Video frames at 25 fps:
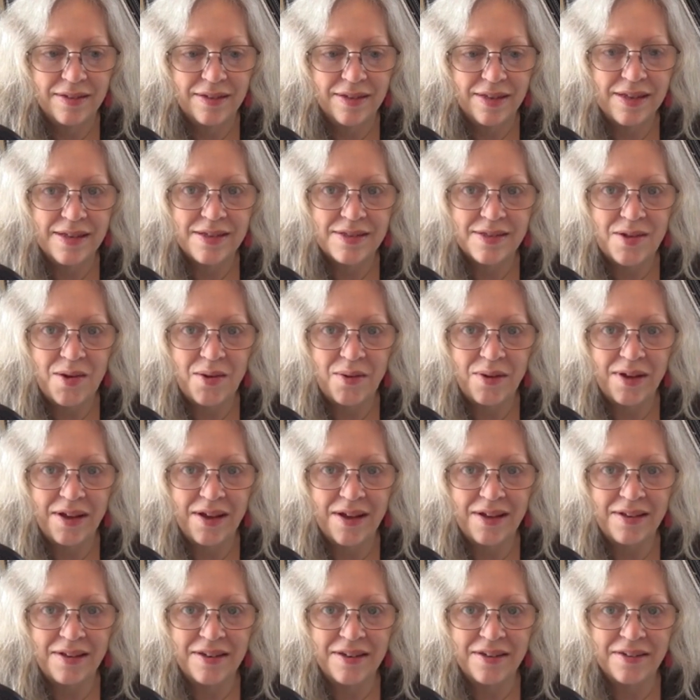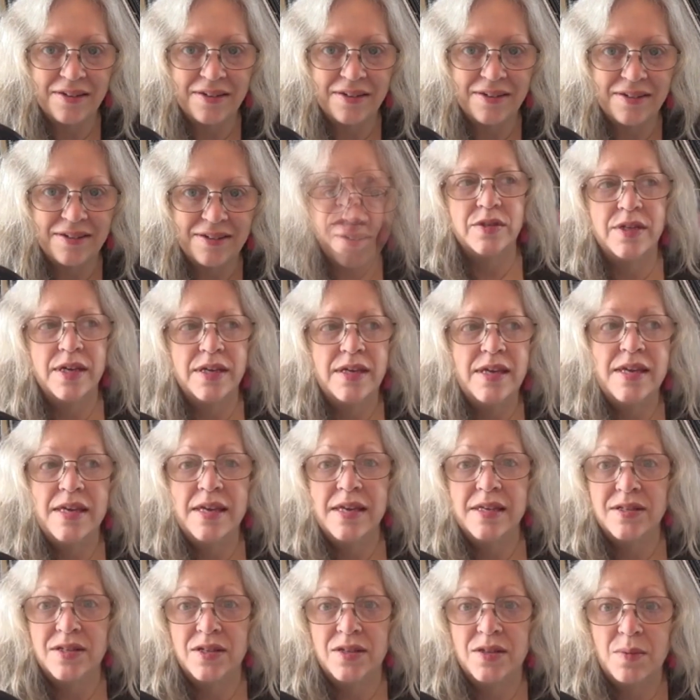is going on here. Digging
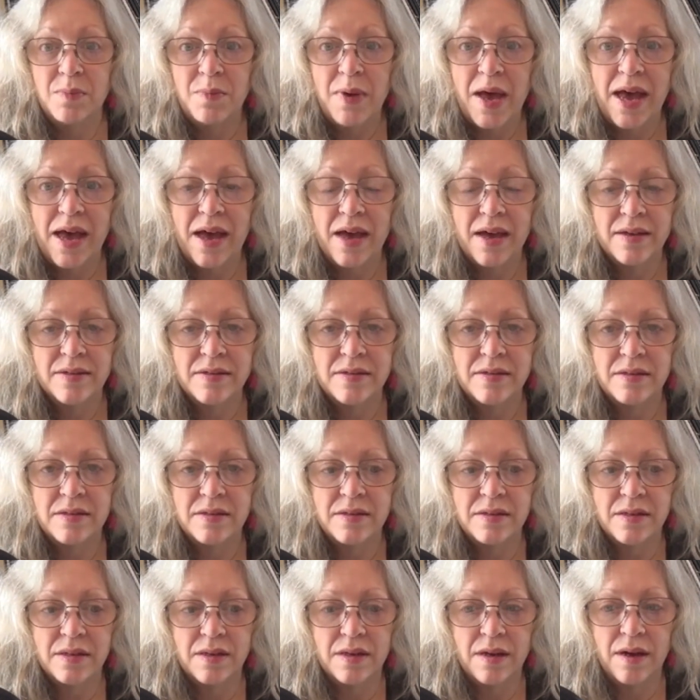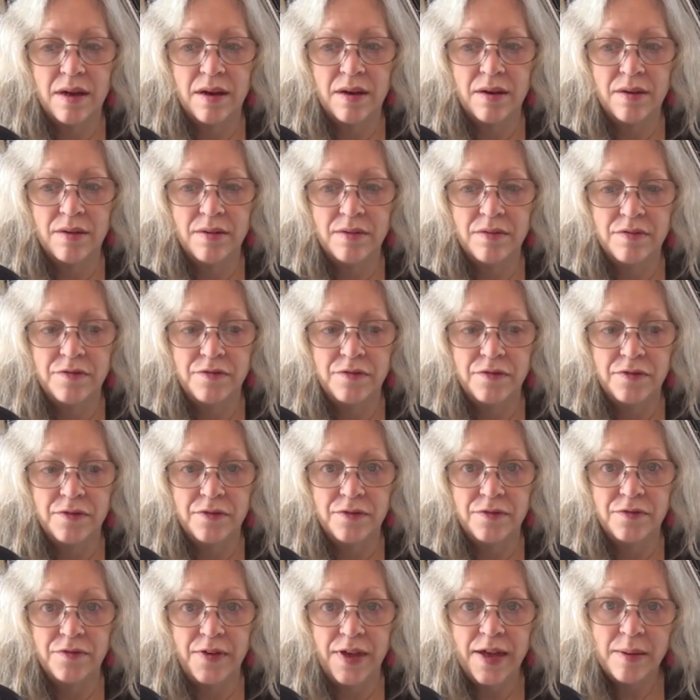into the past of
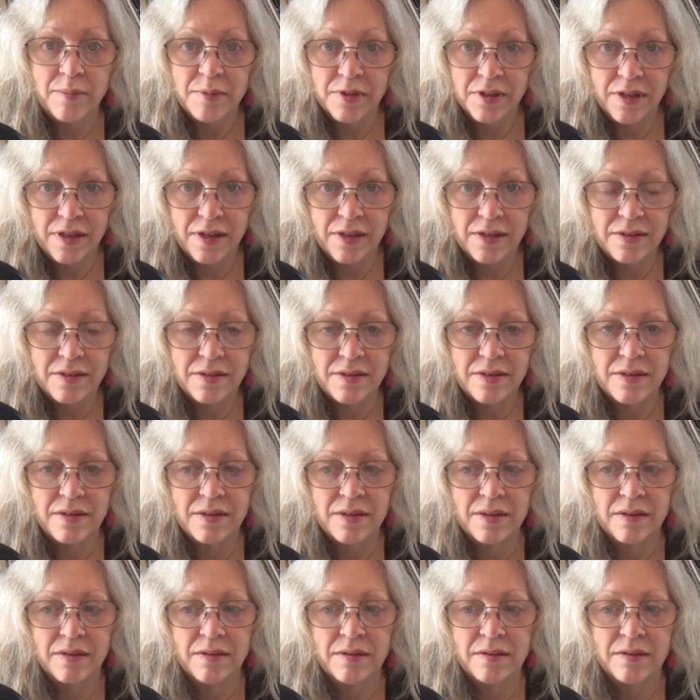families.